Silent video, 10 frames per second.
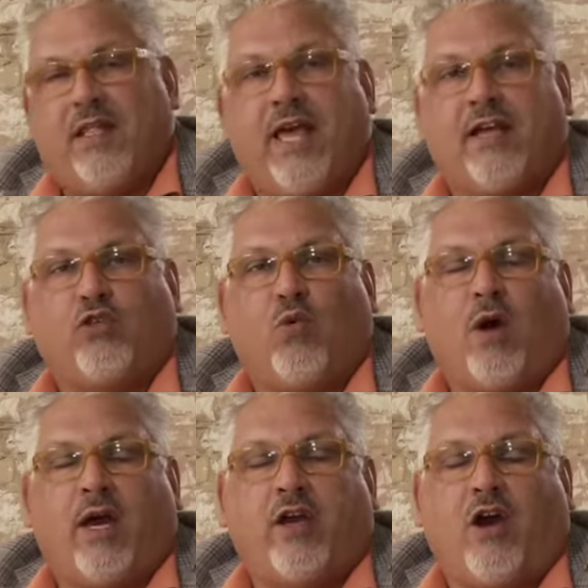That's
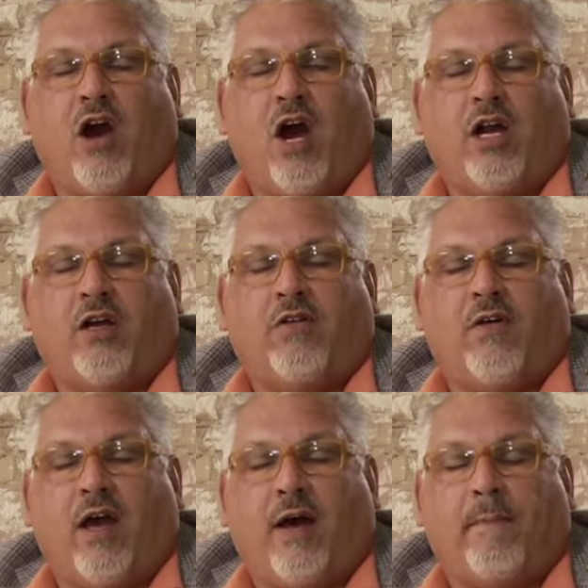why
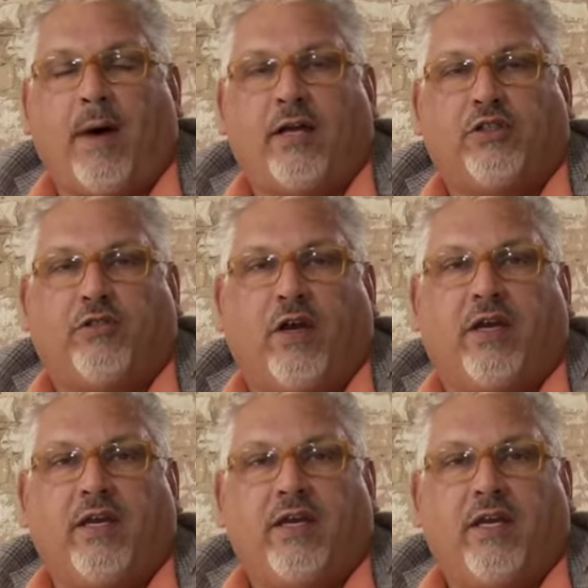our
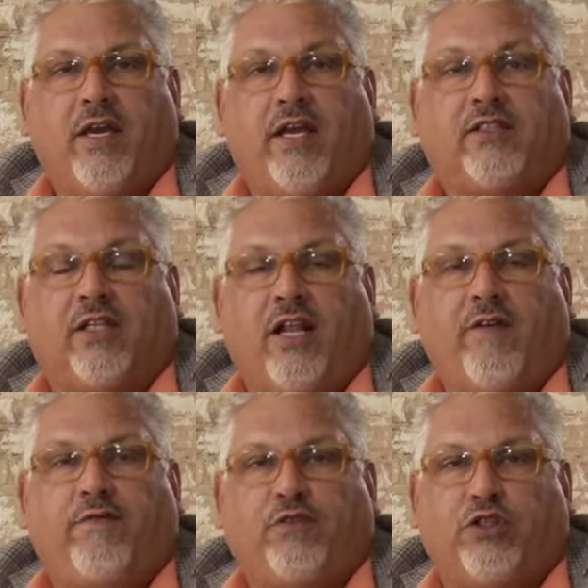mantra is
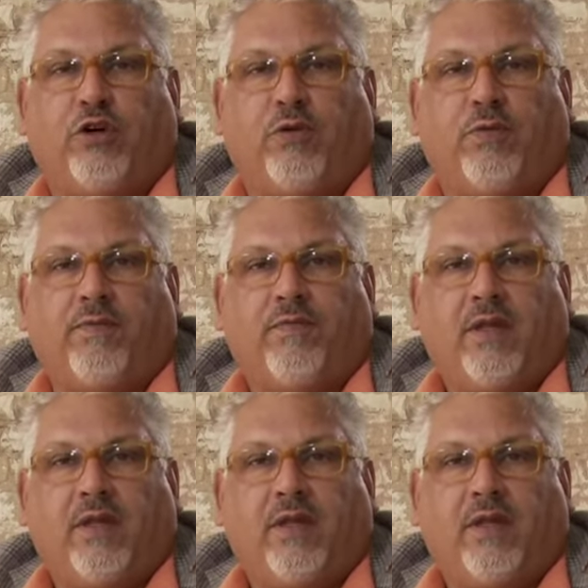live true.